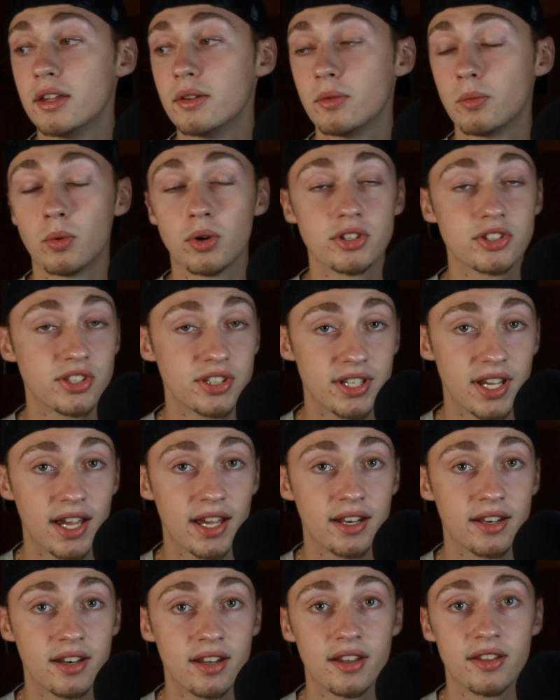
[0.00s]
once
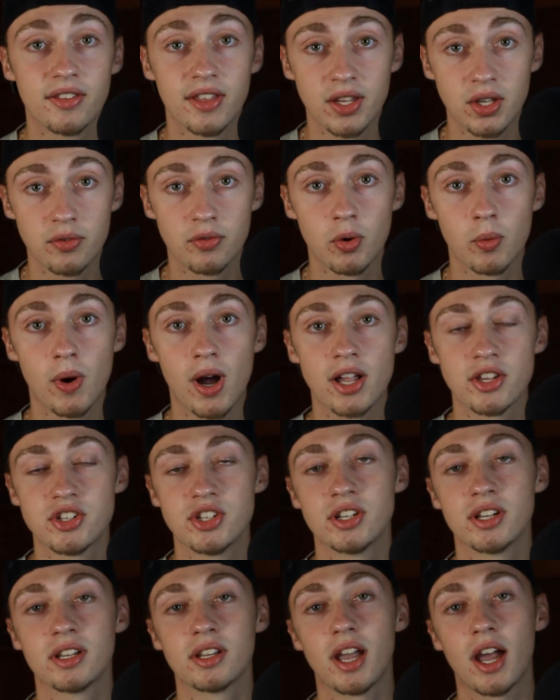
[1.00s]
again, thank you for watching.